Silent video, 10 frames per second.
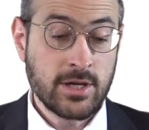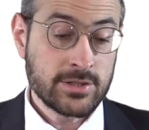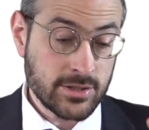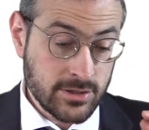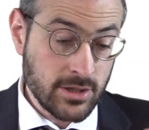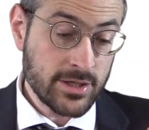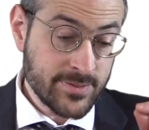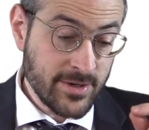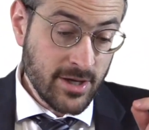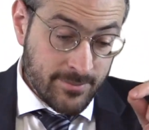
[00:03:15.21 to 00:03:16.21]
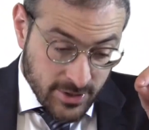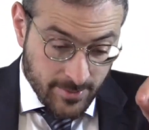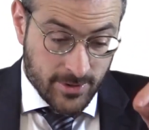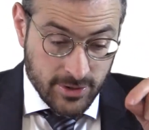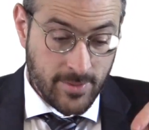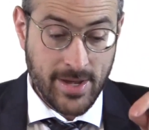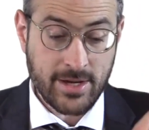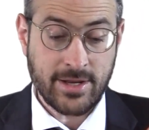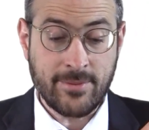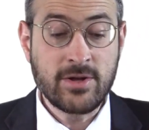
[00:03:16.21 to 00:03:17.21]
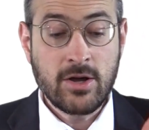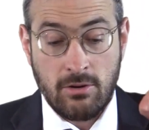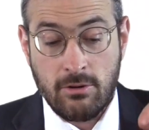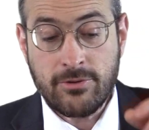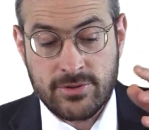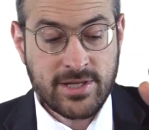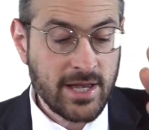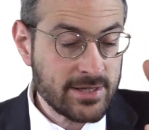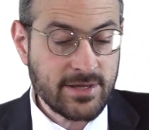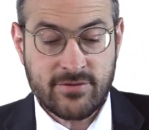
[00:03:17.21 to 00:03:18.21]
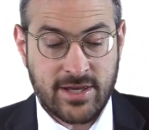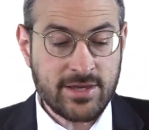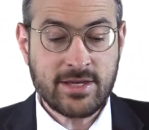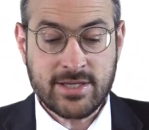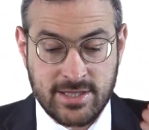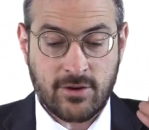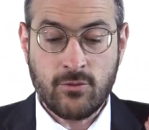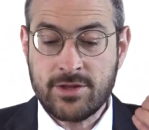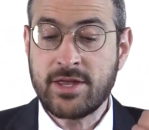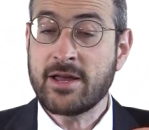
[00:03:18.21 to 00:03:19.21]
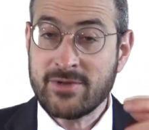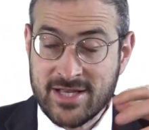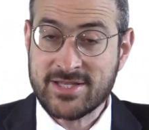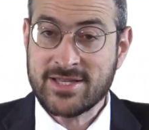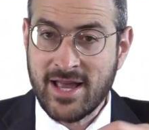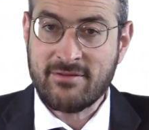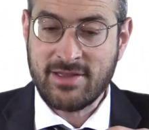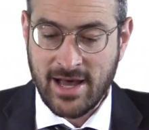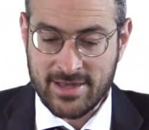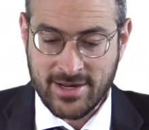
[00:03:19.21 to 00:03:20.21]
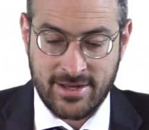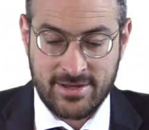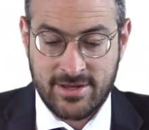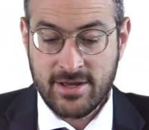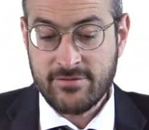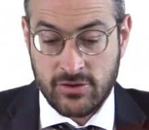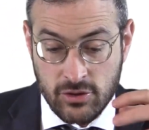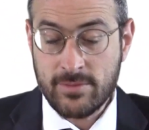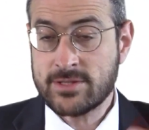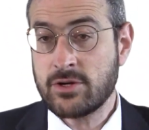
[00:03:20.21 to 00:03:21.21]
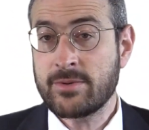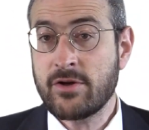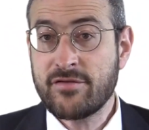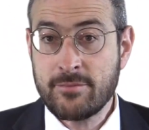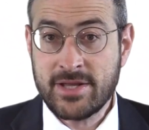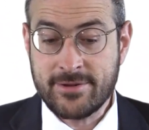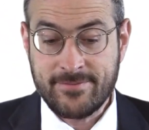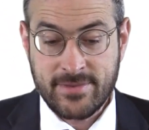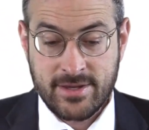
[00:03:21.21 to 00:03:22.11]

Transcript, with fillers: So all those days, even ten days, is like one day, I meaning it's the day of the holiday. But kul masugim, all forbidden.